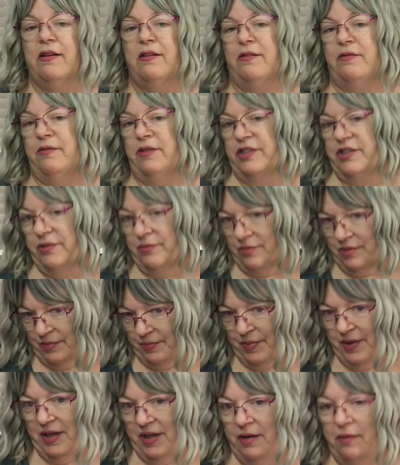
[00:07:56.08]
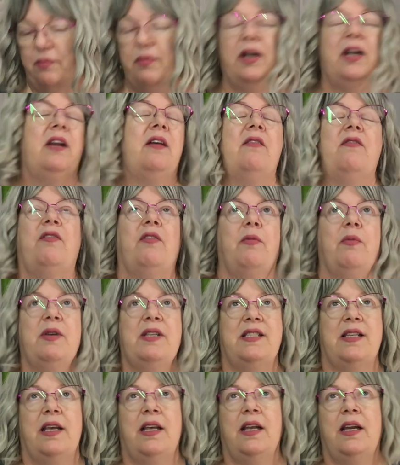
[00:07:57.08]
which it would be if it
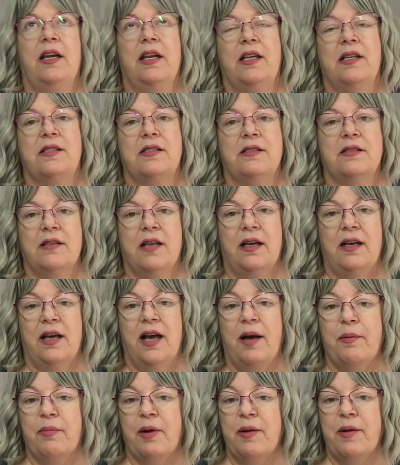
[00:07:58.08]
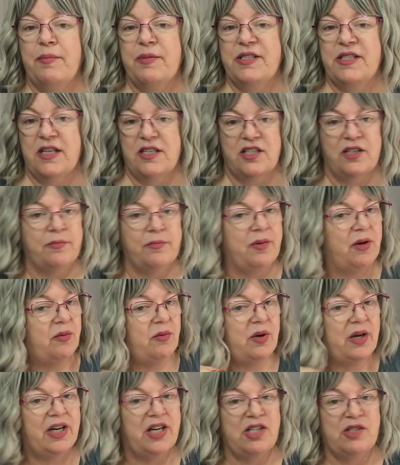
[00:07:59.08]
was in its upright position, but
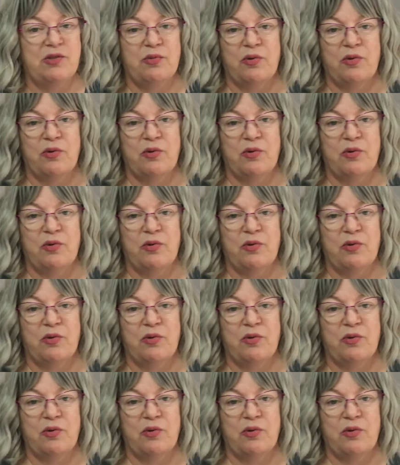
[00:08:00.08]
when it's